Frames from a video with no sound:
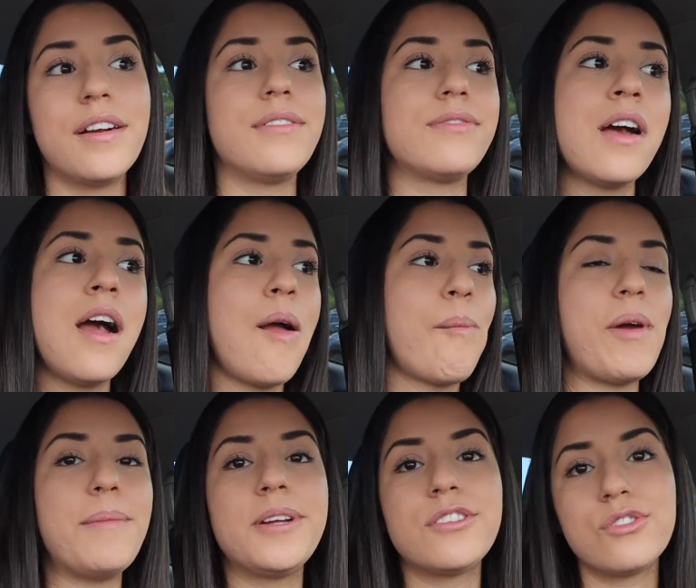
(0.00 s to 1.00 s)
If
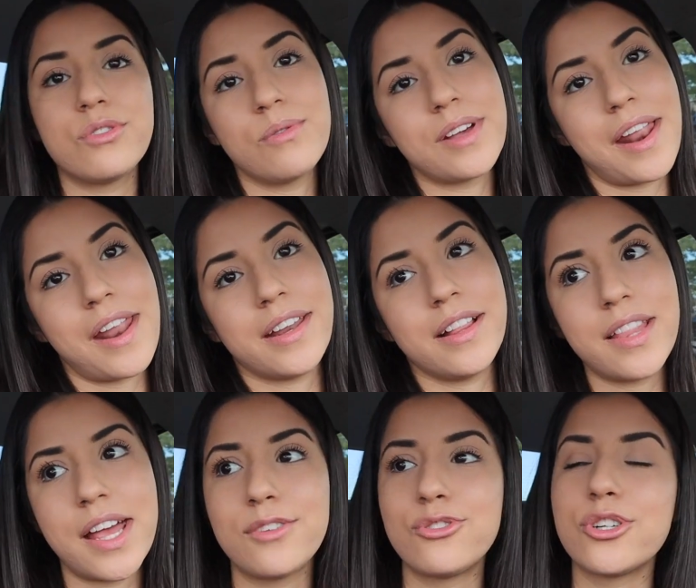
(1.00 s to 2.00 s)
my pictures don't get any
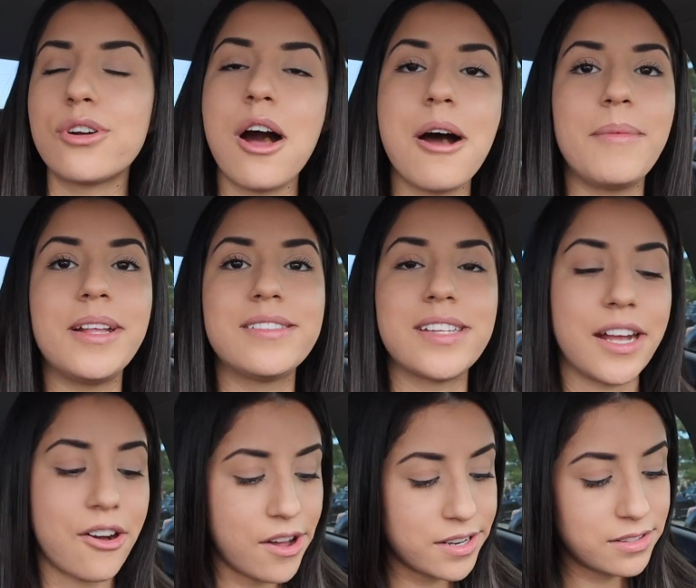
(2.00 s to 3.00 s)
likes or comments,
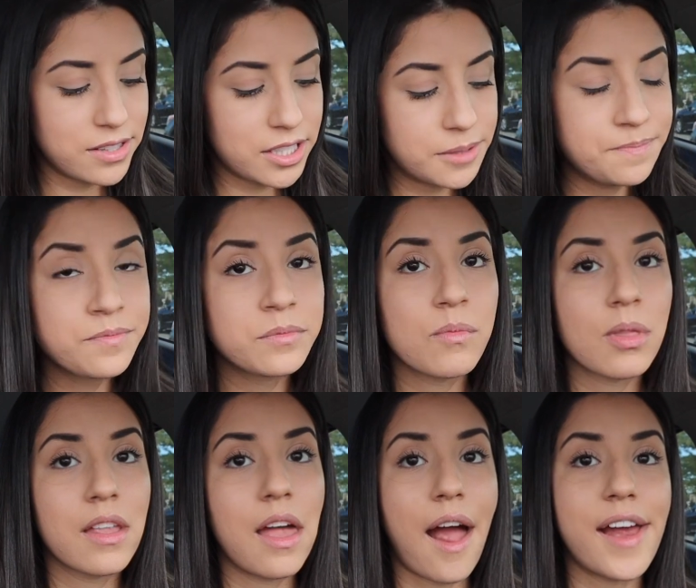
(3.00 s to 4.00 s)
like, honestly,
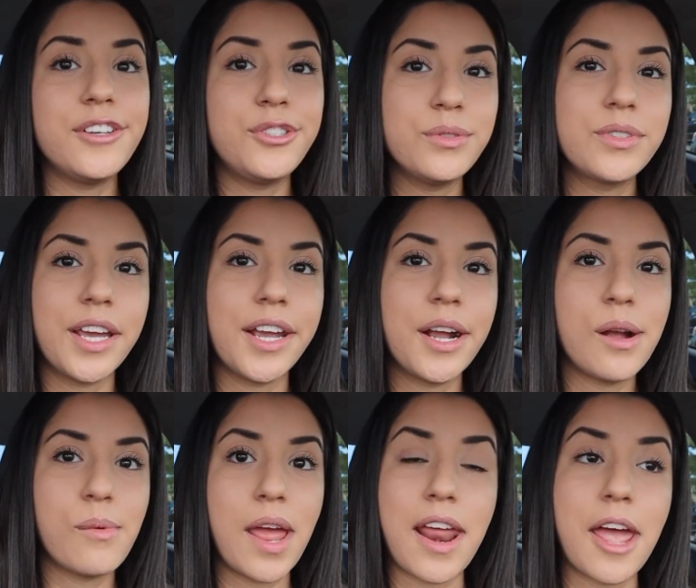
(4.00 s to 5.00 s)
I do
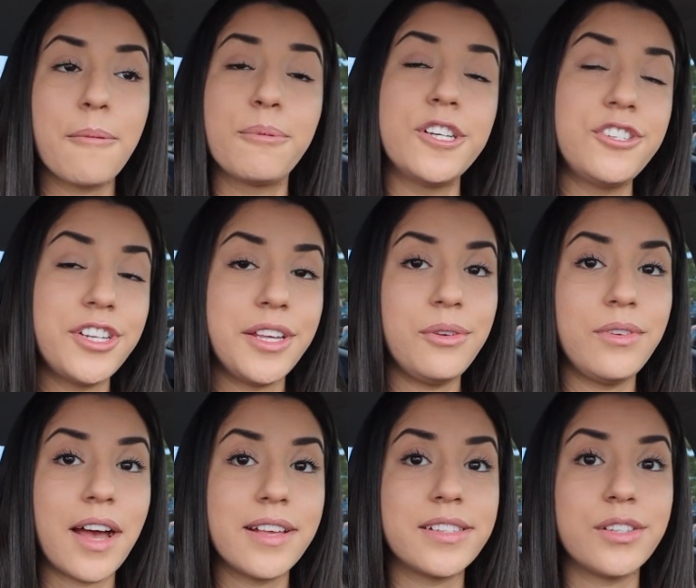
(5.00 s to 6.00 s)
care, and I appreciate you
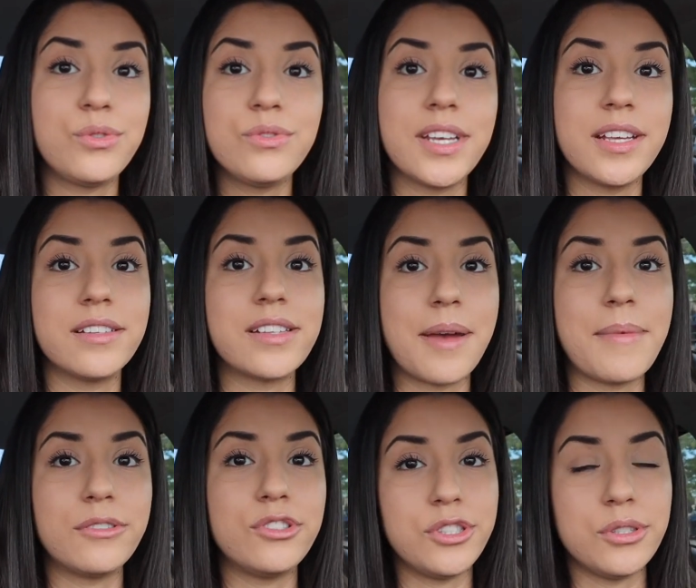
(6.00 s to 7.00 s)
guys that do take the time
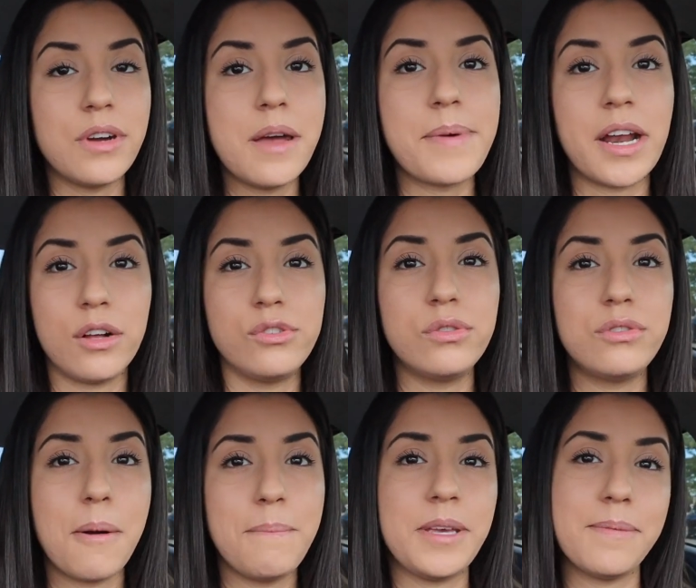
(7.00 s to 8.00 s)
out to do it, but I also
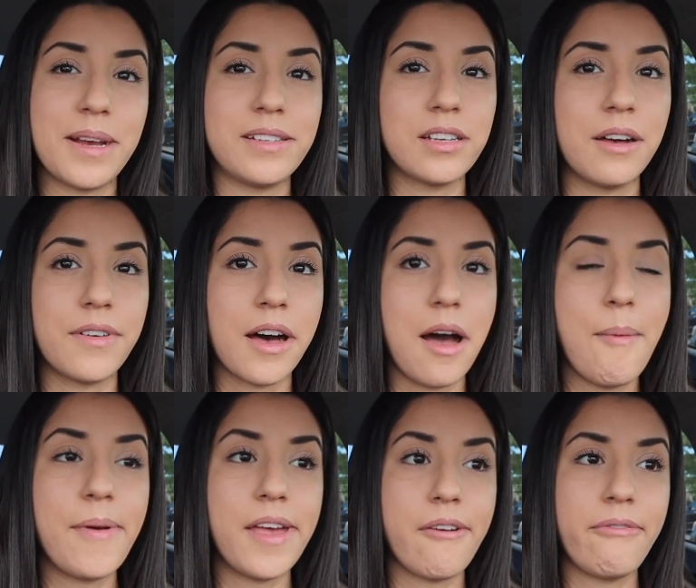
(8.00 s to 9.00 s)
don't beat myself
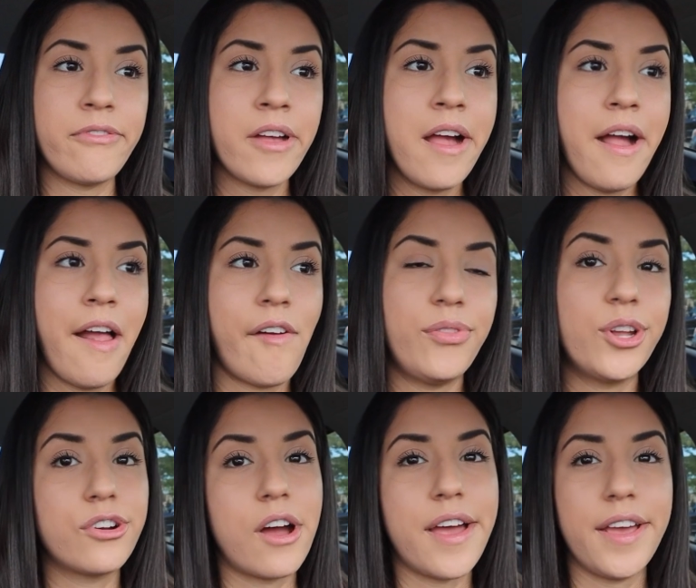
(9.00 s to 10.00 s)
up if
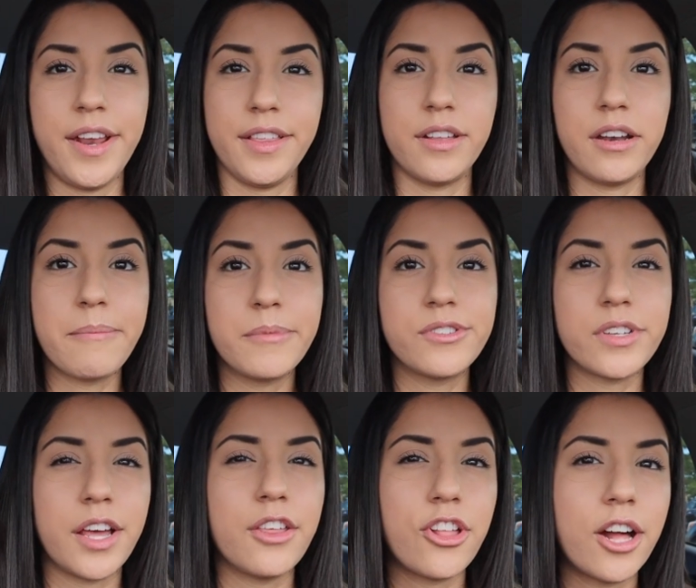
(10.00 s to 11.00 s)
they're not hitting the numbers
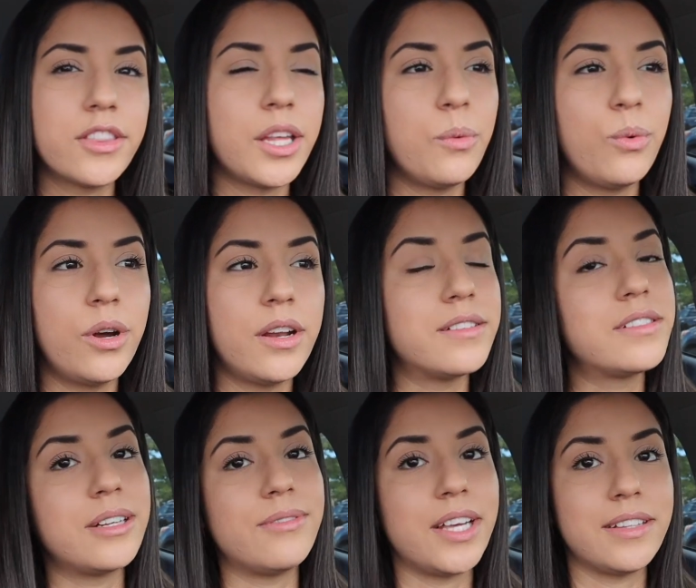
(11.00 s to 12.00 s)
that I thought they would and
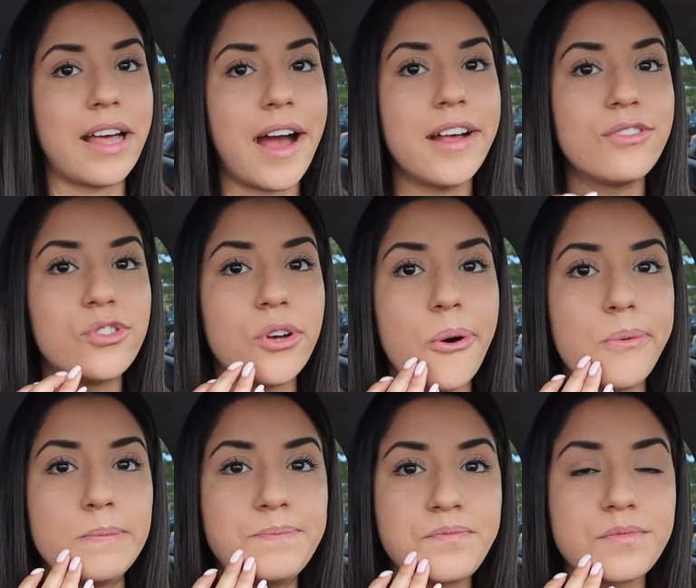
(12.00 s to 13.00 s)
stuff like that.
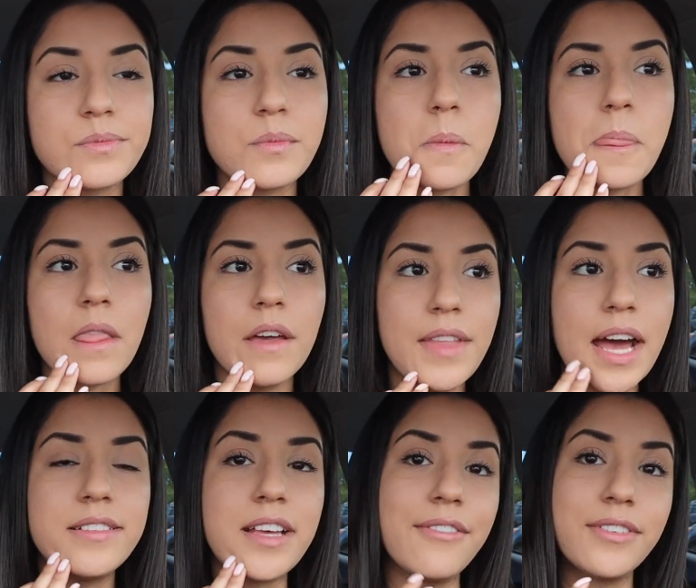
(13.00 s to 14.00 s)
So
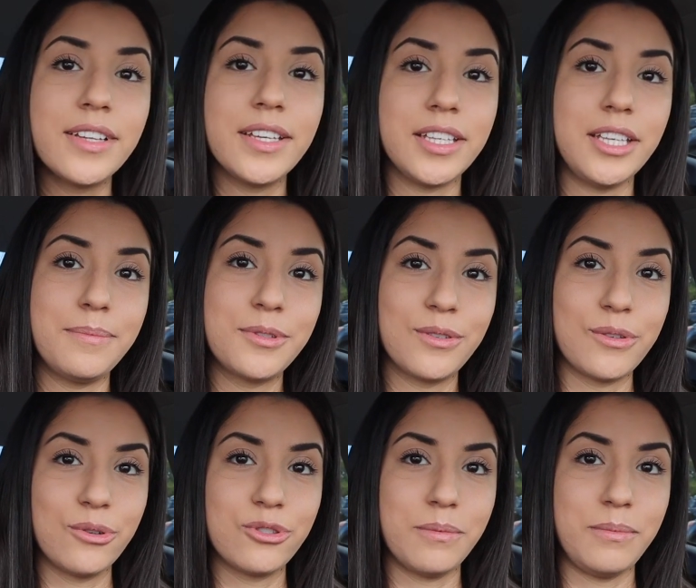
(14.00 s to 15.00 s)
that definitely keeps
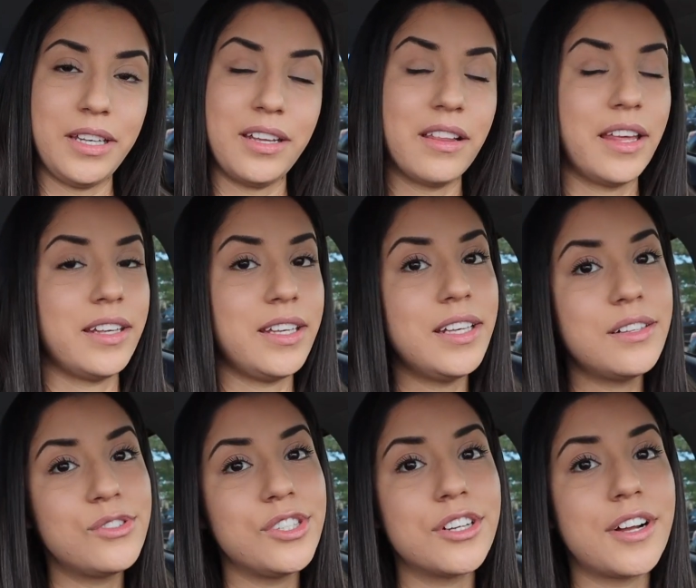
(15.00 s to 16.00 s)
social media like
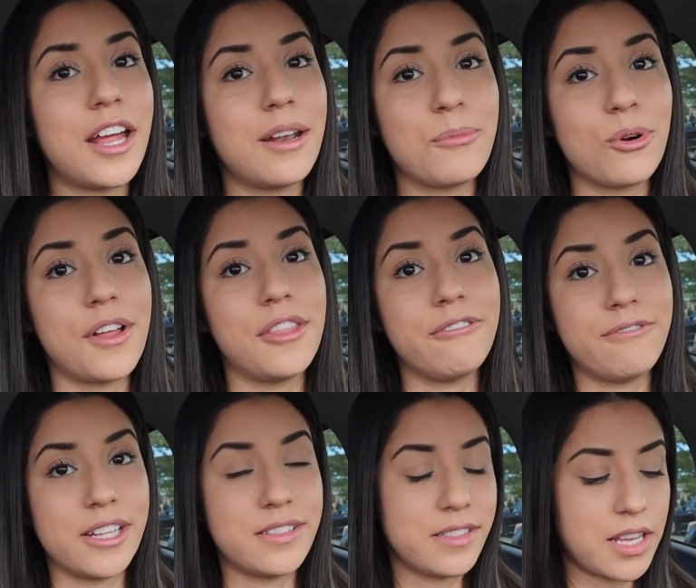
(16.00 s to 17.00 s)
easier and more on the
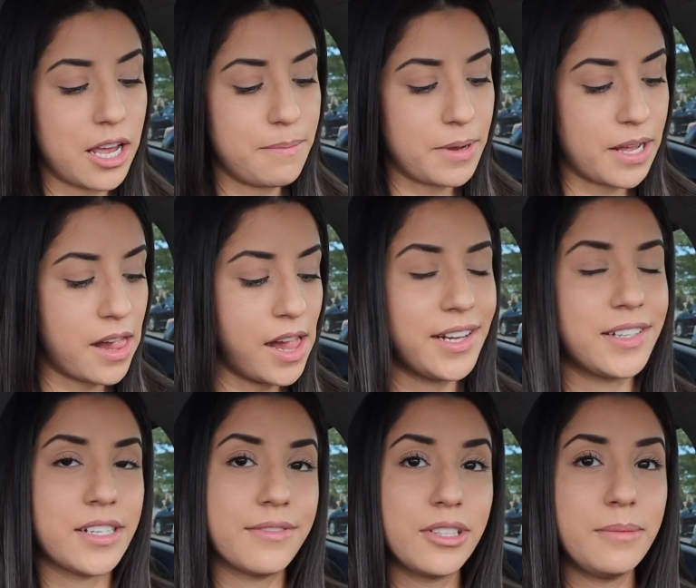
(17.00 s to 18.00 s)
fun side, but it
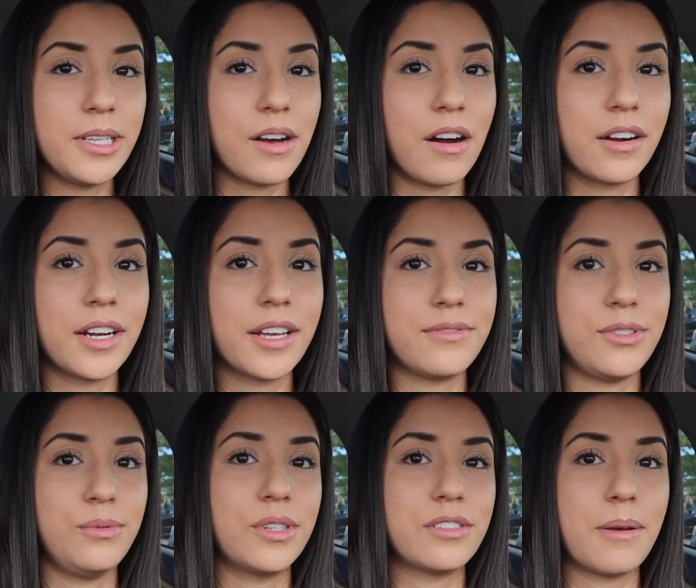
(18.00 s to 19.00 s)
can definitely be hard if
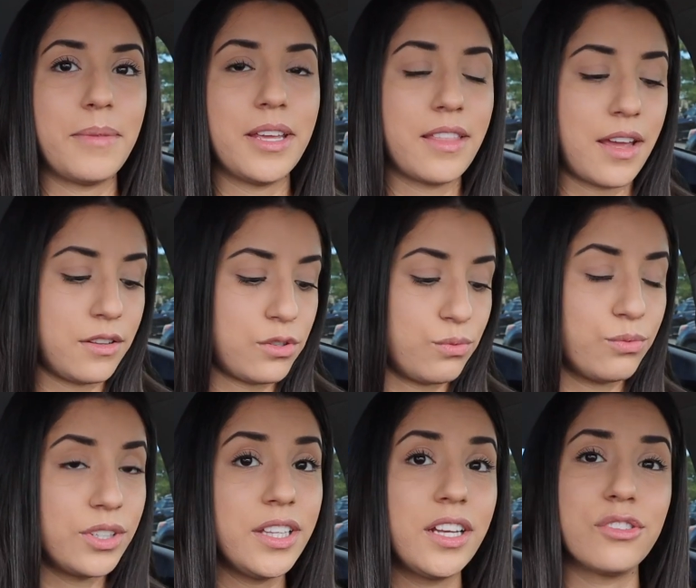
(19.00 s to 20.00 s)
you are somebody that's
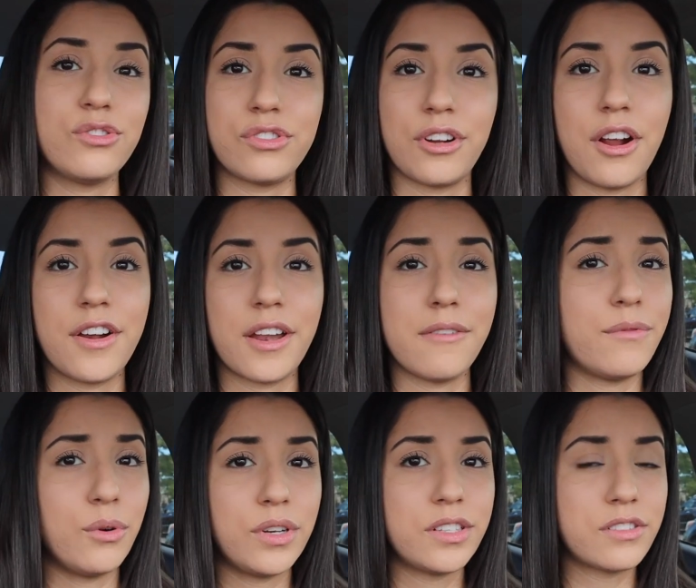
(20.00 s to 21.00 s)
really concerned and
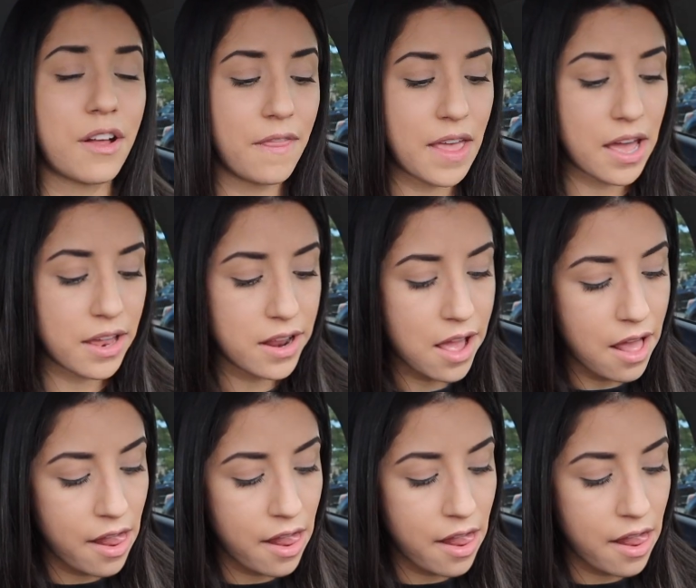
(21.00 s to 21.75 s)
focused on that.